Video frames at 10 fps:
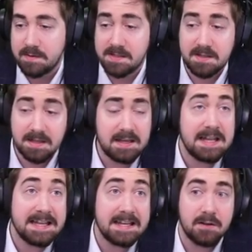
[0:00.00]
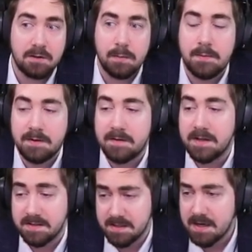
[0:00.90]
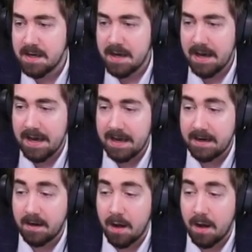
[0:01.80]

basically click on your map device, and it